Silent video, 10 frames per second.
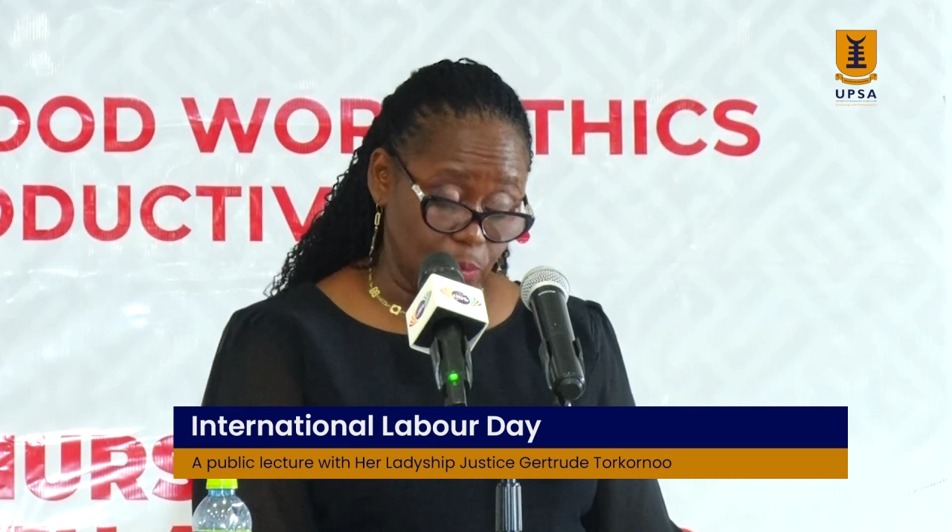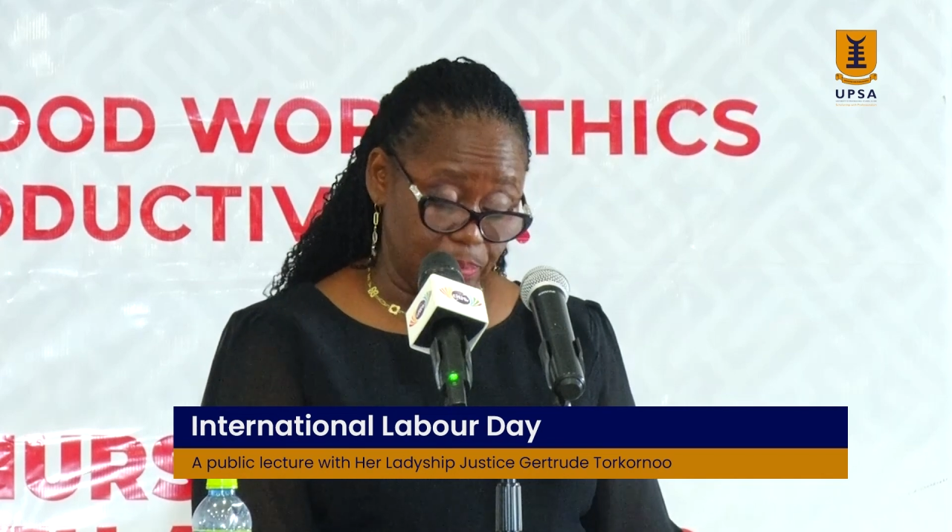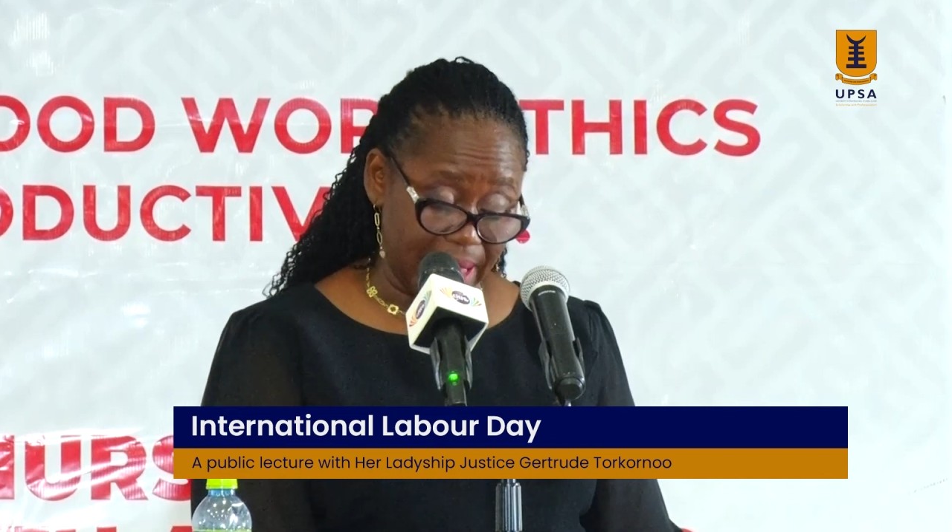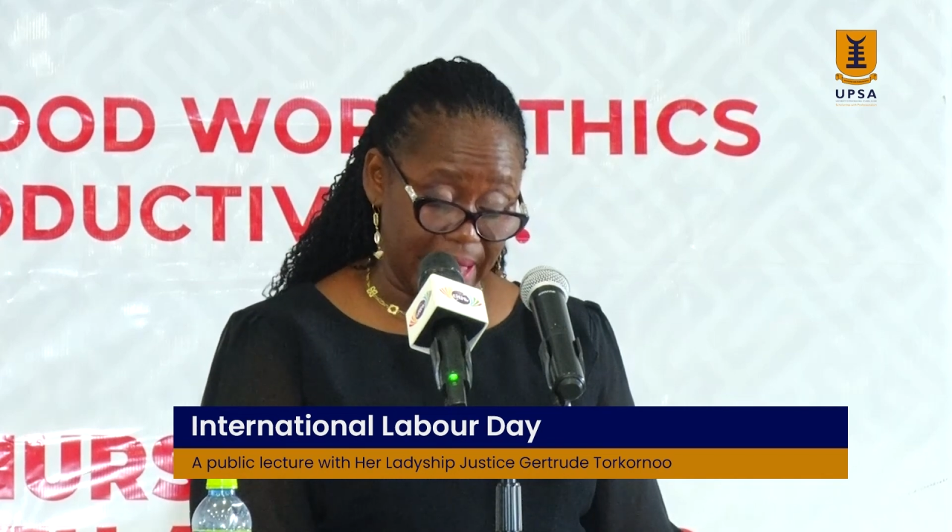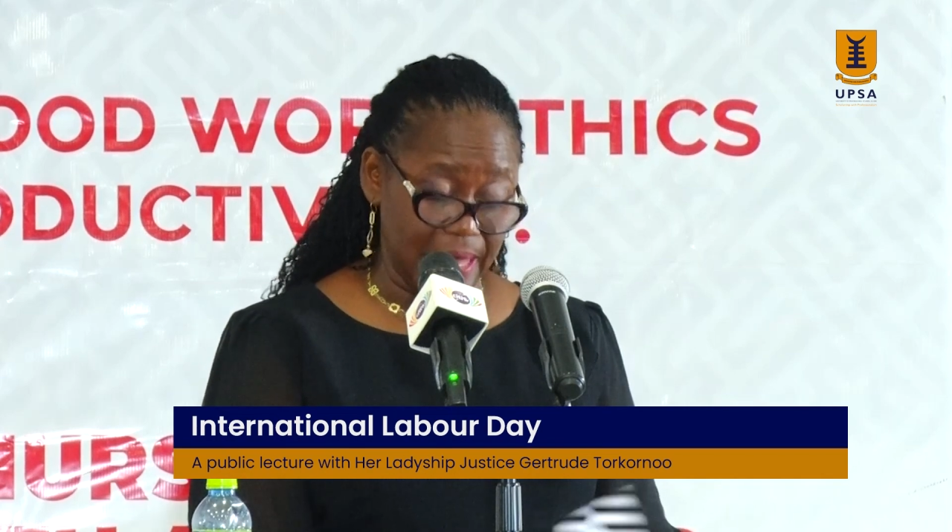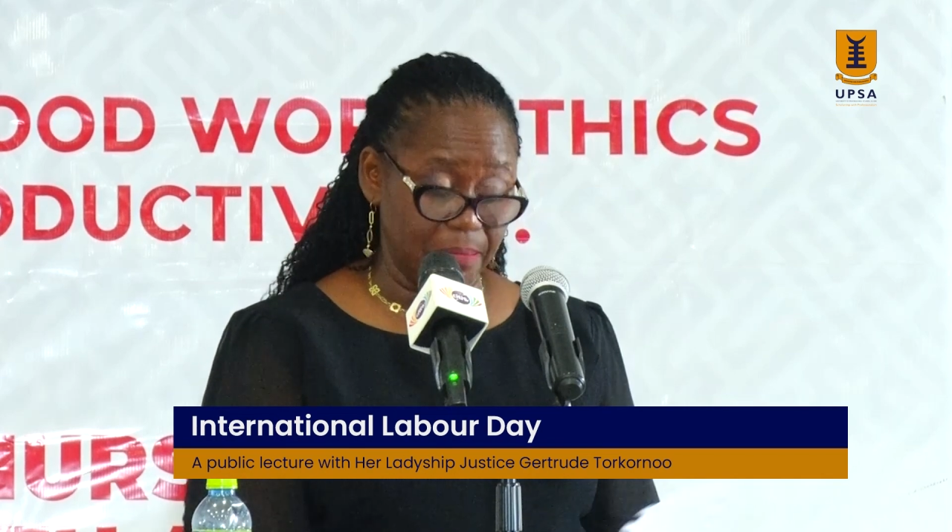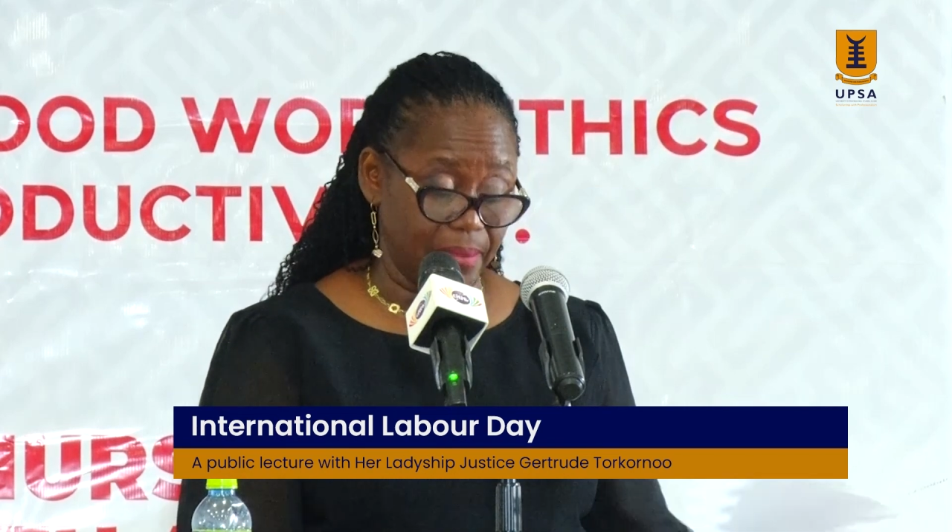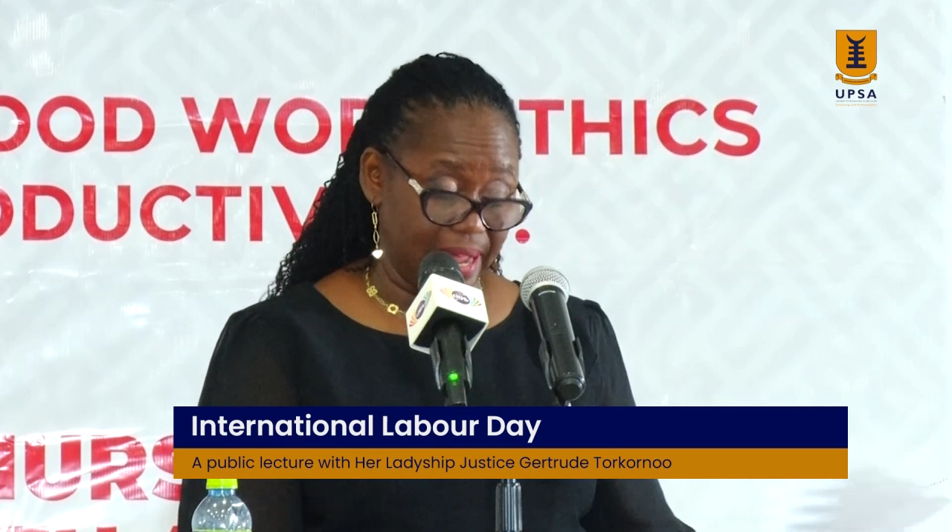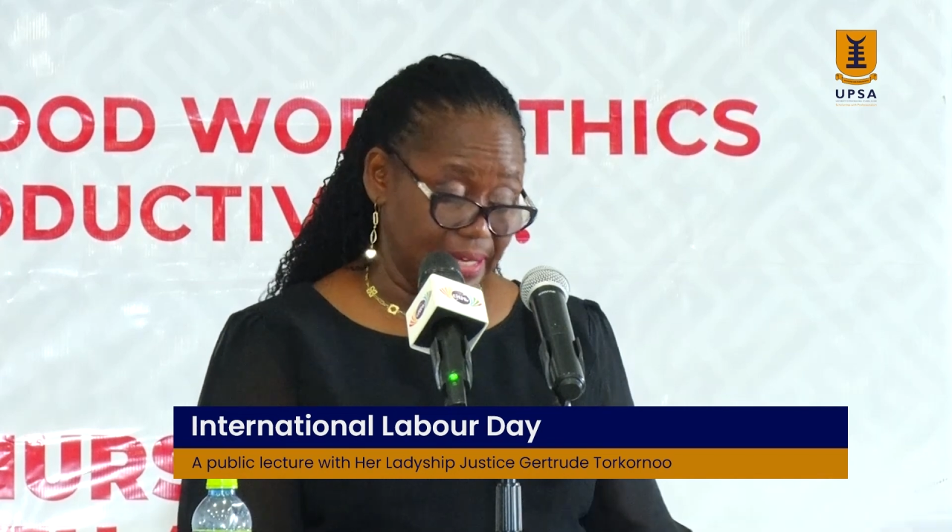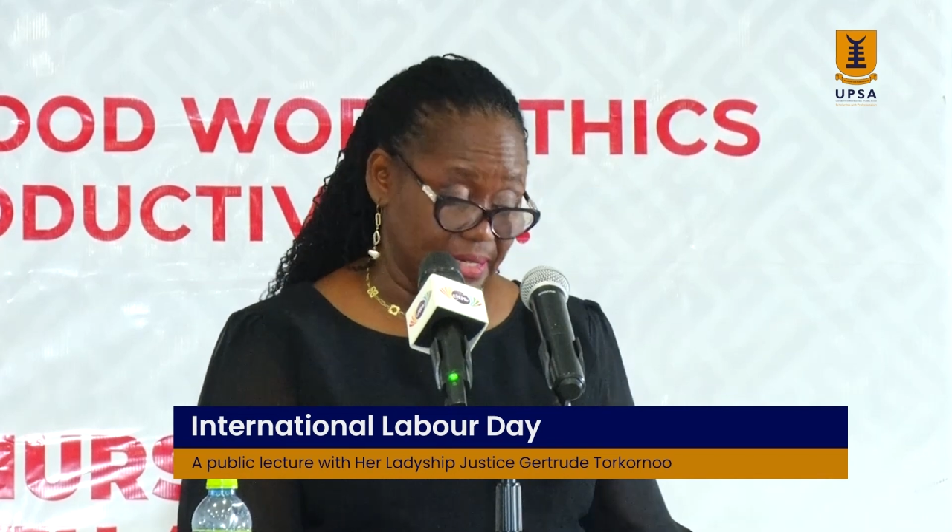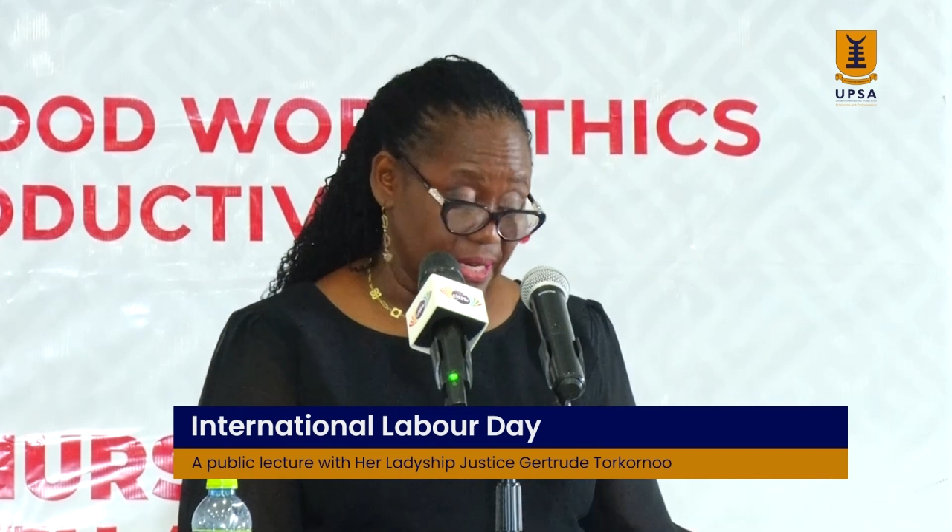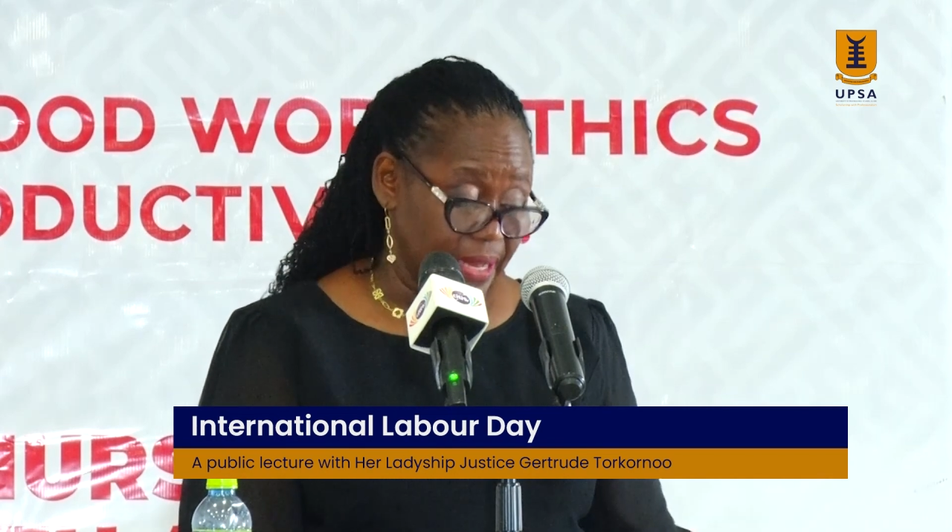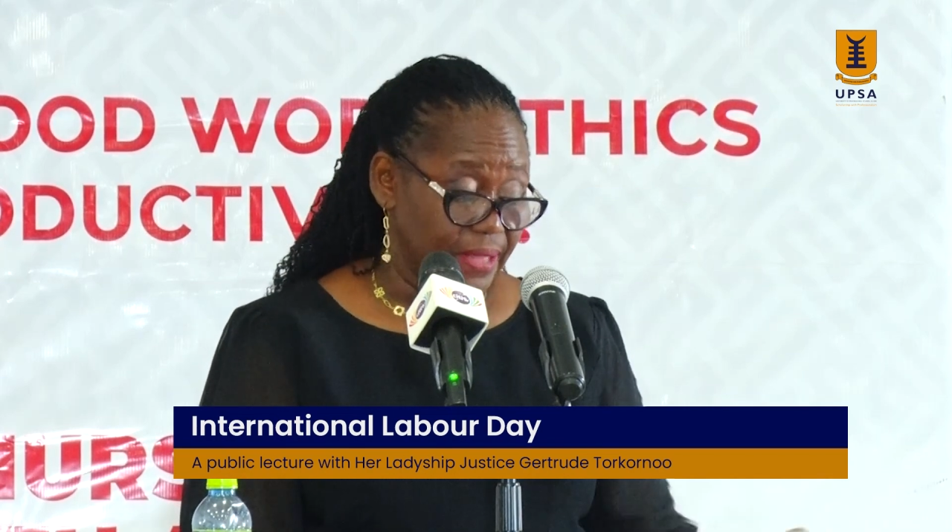bear in mind